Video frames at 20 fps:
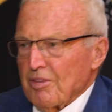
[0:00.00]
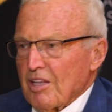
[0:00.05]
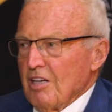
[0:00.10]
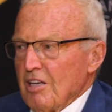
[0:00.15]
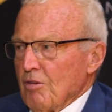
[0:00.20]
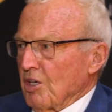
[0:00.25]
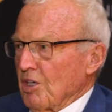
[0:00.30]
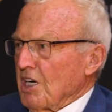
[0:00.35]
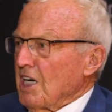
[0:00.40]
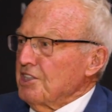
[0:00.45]

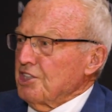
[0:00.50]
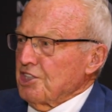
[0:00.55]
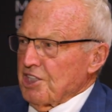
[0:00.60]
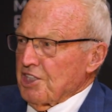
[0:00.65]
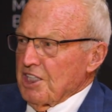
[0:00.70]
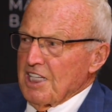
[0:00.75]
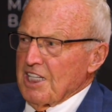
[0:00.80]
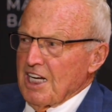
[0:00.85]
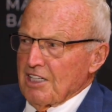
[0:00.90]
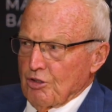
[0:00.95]
When I
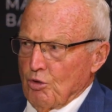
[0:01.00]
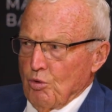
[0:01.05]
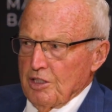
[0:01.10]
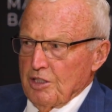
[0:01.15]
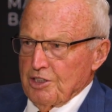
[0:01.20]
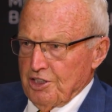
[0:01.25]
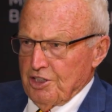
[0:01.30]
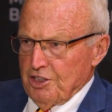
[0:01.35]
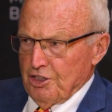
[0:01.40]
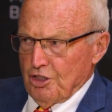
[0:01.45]
see that
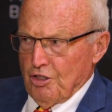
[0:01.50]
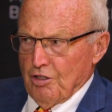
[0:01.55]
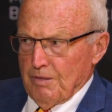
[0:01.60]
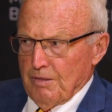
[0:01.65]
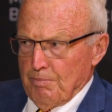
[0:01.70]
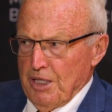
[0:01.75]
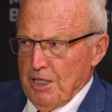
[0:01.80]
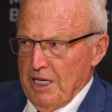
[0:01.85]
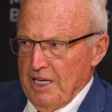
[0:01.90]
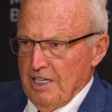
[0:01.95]
question's going to
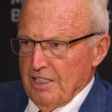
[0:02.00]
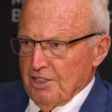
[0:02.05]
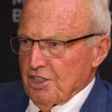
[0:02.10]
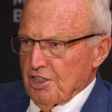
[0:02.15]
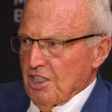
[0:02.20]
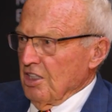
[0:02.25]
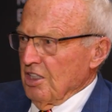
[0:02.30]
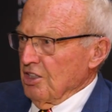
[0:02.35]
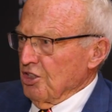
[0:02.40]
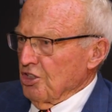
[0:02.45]
pass,
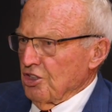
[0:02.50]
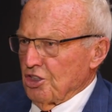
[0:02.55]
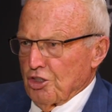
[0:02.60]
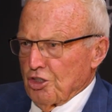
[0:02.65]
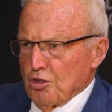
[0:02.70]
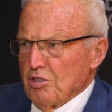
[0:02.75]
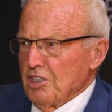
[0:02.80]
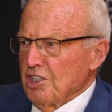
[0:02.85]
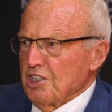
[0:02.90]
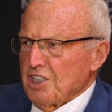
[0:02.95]
as
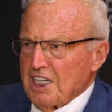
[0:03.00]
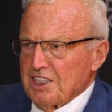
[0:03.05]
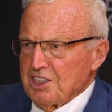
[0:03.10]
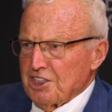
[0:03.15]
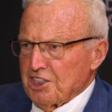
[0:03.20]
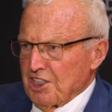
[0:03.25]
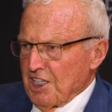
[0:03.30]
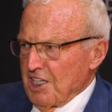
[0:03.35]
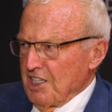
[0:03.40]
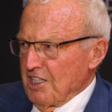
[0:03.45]
soon as I
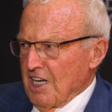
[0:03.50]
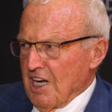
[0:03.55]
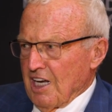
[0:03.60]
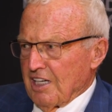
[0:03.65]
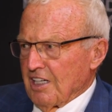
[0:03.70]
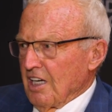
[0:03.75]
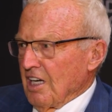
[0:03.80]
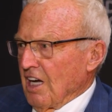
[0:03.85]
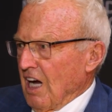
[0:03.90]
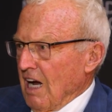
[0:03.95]
see that,
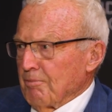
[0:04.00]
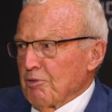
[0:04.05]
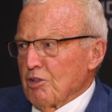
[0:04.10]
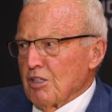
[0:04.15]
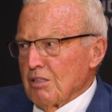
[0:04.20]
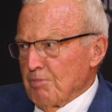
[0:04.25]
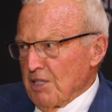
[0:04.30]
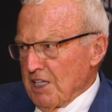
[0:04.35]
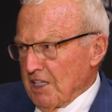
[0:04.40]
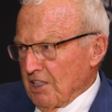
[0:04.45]
I'm going
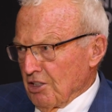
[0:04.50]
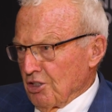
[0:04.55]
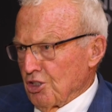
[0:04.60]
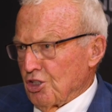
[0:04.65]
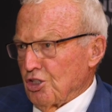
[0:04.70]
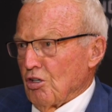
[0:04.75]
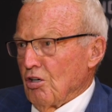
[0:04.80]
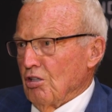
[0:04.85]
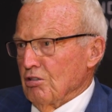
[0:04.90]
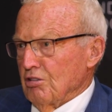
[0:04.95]
to be
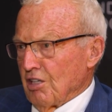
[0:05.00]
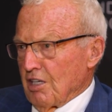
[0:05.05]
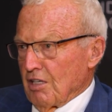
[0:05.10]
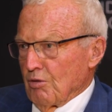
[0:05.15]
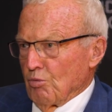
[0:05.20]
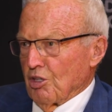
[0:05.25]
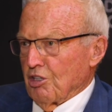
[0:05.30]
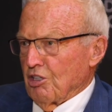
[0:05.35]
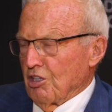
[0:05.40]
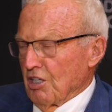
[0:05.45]
consulting
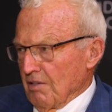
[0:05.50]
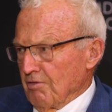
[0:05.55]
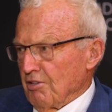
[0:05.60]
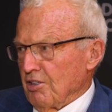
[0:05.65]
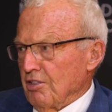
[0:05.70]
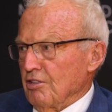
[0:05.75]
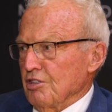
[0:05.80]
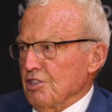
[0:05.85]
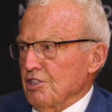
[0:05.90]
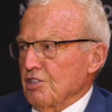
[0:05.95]
with
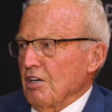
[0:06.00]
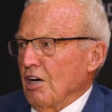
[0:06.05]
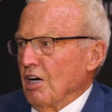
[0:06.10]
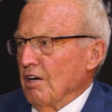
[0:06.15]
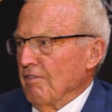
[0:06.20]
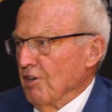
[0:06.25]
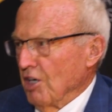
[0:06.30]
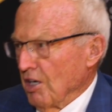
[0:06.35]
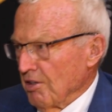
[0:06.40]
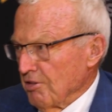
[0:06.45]
governors
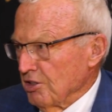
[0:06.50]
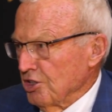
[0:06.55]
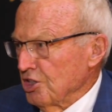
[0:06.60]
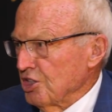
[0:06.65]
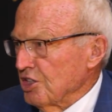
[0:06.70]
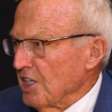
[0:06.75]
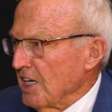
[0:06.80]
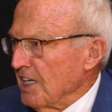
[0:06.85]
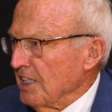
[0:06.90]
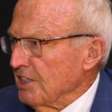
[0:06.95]
of other
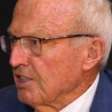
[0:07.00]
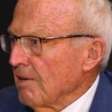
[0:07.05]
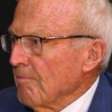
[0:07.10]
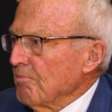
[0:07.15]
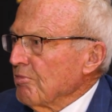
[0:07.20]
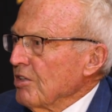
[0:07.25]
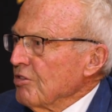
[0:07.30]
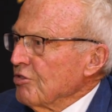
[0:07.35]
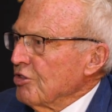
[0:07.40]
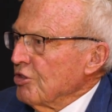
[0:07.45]
states
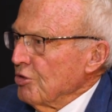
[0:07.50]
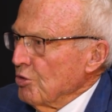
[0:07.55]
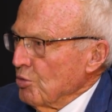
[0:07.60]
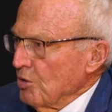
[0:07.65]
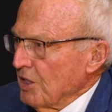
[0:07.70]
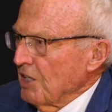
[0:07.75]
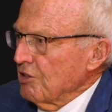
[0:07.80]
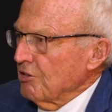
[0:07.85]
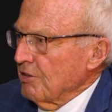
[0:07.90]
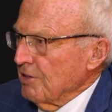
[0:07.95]
to
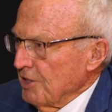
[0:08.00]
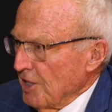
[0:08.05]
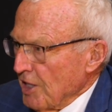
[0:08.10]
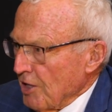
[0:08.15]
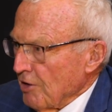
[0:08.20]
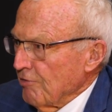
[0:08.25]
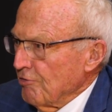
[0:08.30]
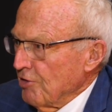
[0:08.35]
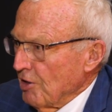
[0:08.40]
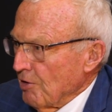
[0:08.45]
get
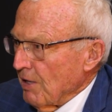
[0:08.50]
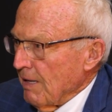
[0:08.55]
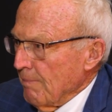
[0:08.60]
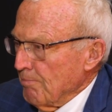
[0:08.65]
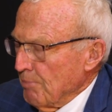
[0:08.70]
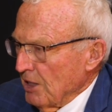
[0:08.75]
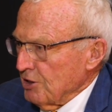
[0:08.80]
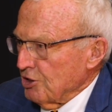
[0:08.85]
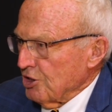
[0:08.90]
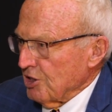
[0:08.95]
their very
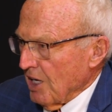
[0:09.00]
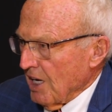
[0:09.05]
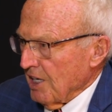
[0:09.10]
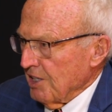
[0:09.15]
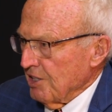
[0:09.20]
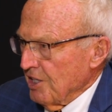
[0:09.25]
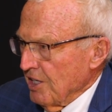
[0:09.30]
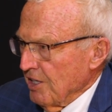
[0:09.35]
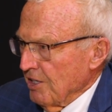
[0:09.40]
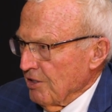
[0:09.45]
best
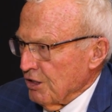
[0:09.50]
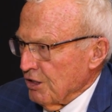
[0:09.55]
ideas,